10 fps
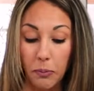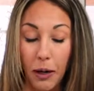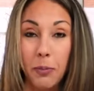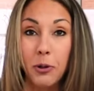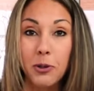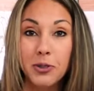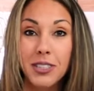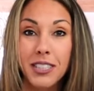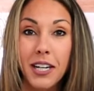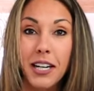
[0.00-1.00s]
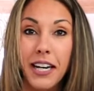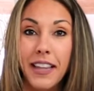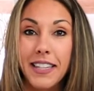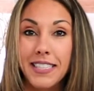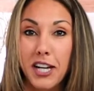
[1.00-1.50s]
bubbles
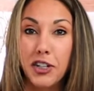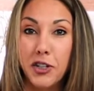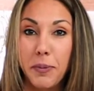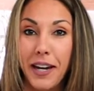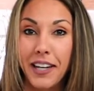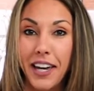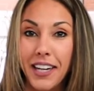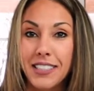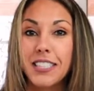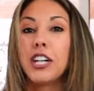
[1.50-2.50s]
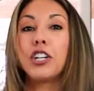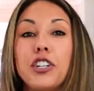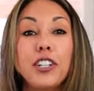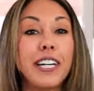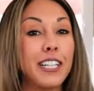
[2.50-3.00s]
in the center of your pancakes,
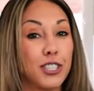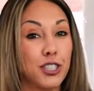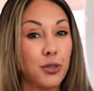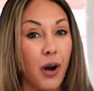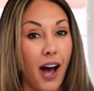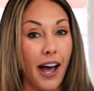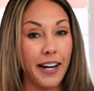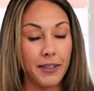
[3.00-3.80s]
your heat is too high.